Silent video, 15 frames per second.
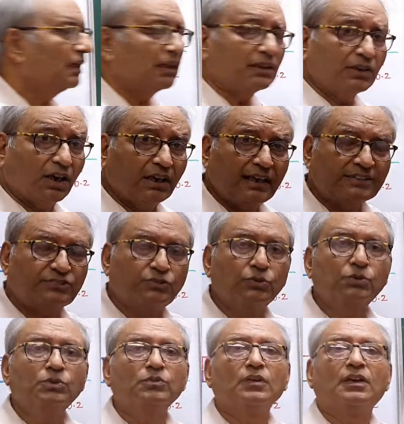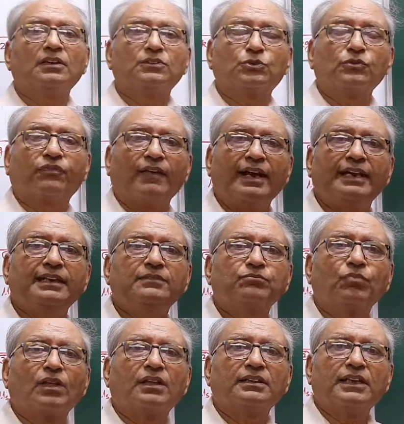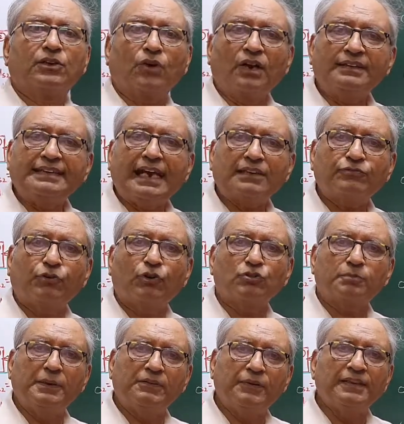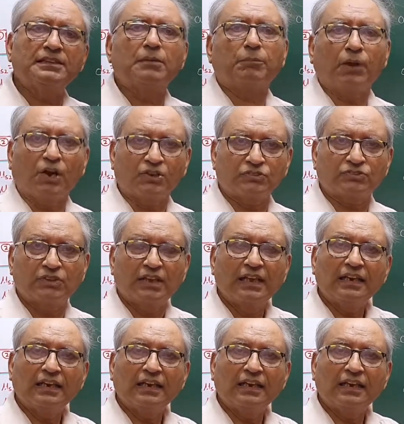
Now let's do, to find the contact force between the blocks,